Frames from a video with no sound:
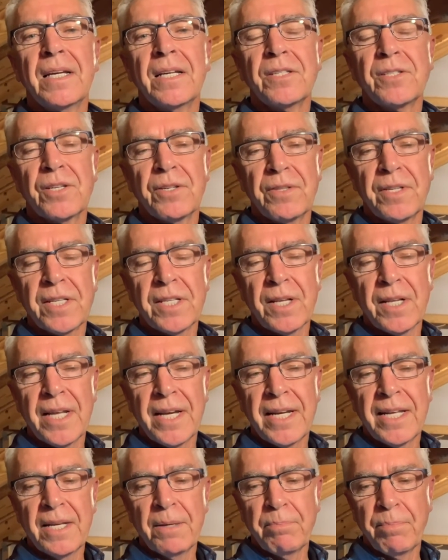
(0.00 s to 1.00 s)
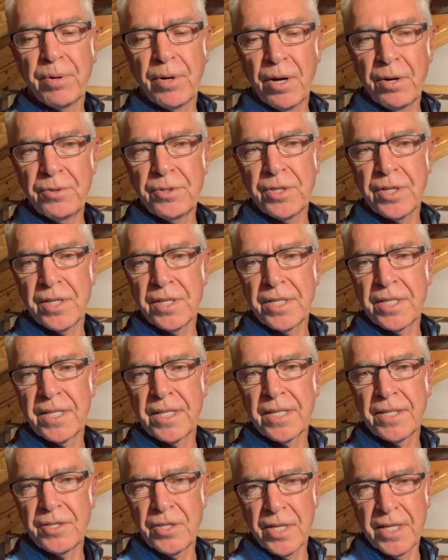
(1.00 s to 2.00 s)
So this lady
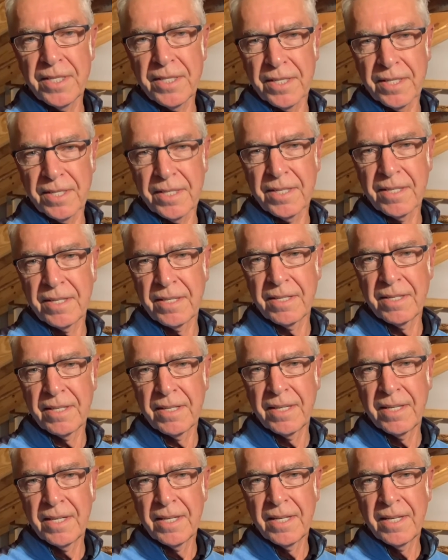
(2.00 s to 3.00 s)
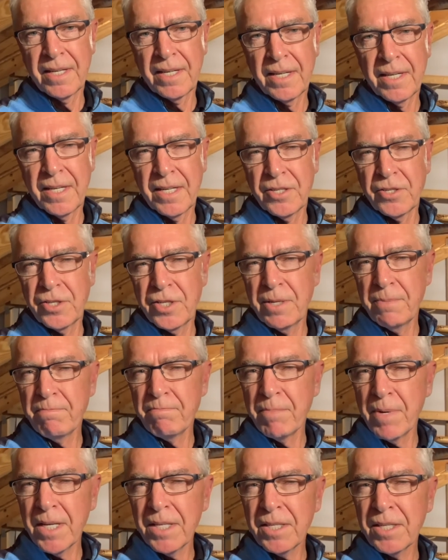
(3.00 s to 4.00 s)
approaches Jesus. She
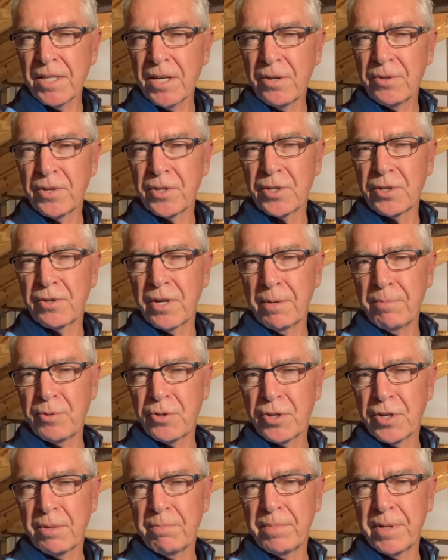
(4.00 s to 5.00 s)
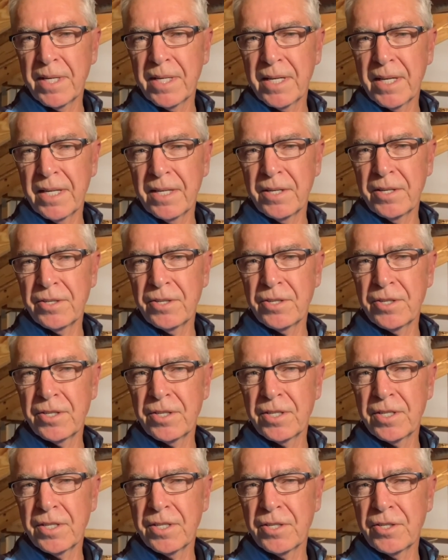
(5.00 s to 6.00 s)
must know the scripture
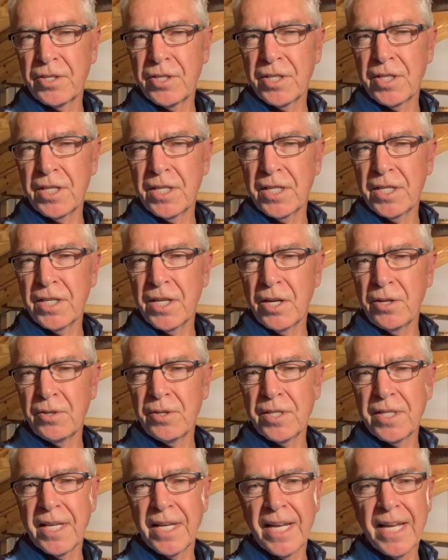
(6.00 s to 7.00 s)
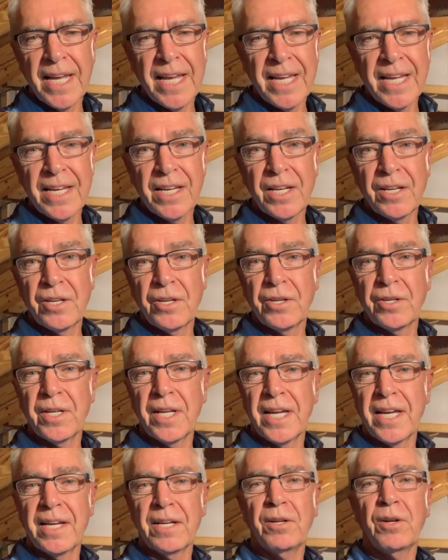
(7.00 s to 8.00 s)
because she knows that he could
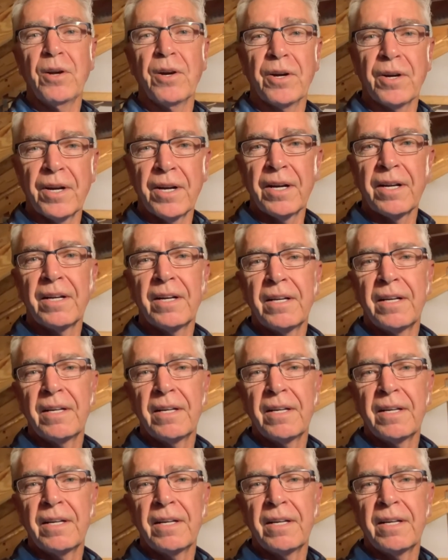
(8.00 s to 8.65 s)
heal her.